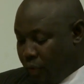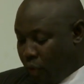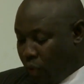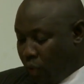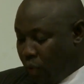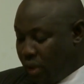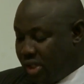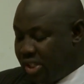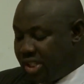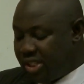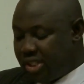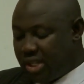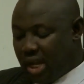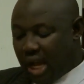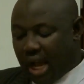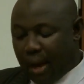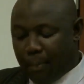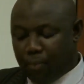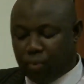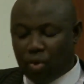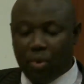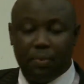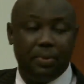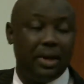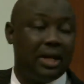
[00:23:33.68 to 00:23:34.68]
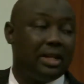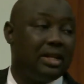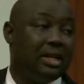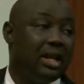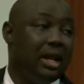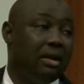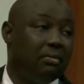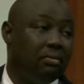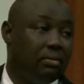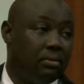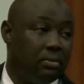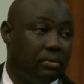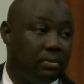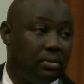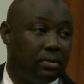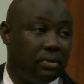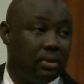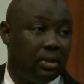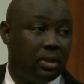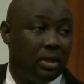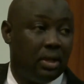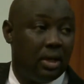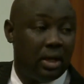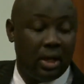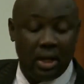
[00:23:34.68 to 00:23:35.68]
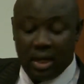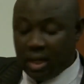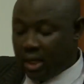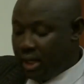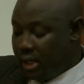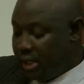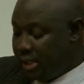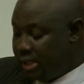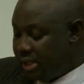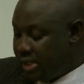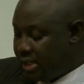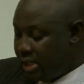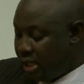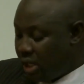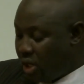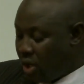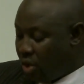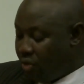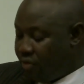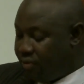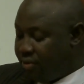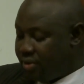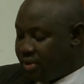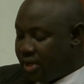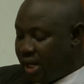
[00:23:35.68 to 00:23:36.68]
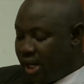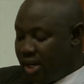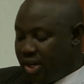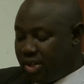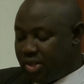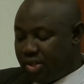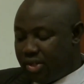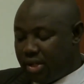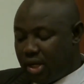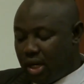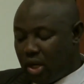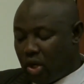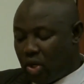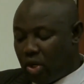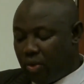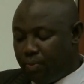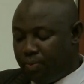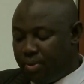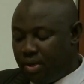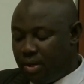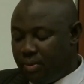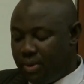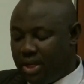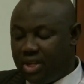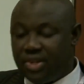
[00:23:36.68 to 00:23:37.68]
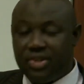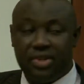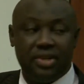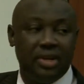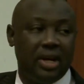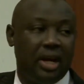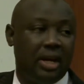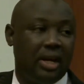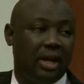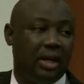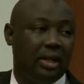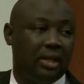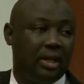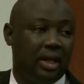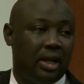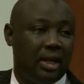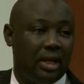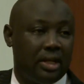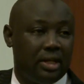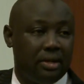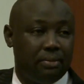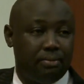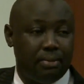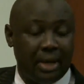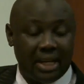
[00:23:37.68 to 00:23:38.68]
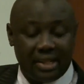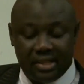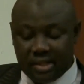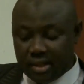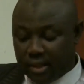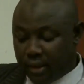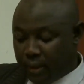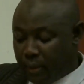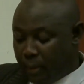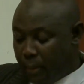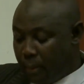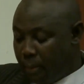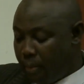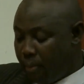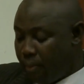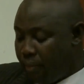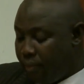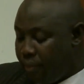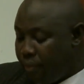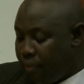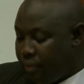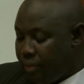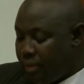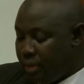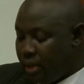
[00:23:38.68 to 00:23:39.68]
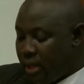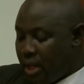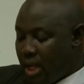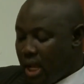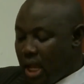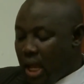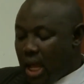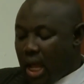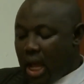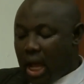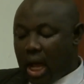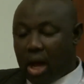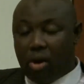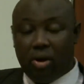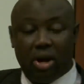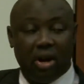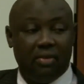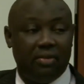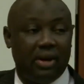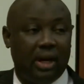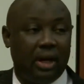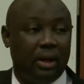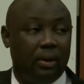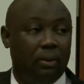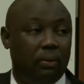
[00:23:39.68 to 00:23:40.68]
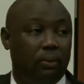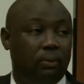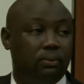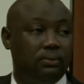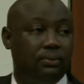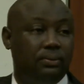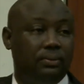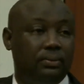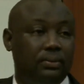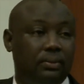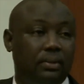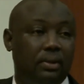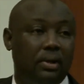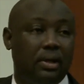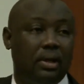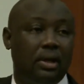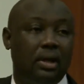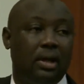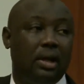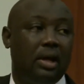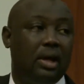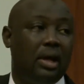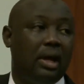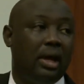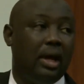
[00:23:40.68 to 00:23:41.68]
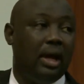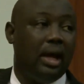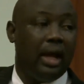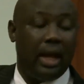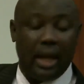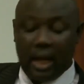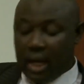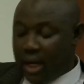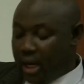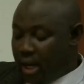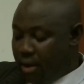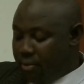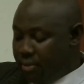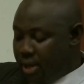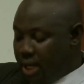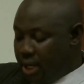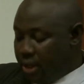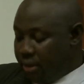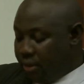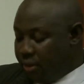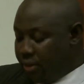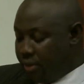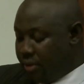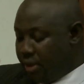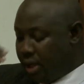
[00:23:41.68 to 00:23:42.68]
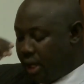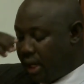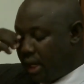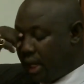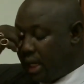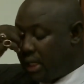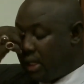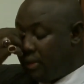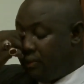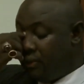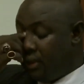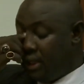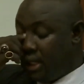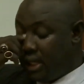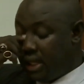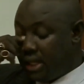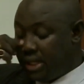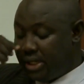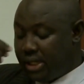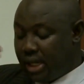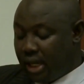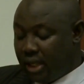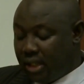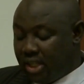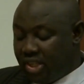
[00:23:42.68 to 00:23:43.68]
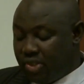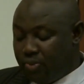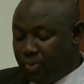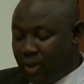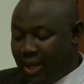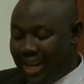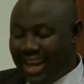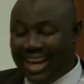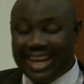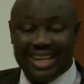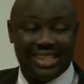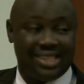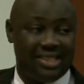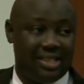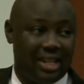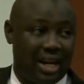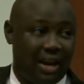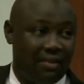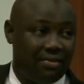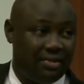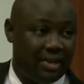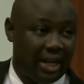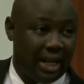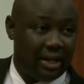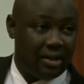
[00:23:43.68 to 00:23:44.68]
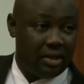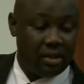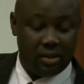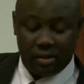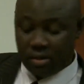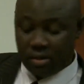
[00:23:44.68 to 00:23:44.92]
which is the appropriate name, instead of traditional complementary and alternative medicine. However, NMA regrettably reject this bill as drafted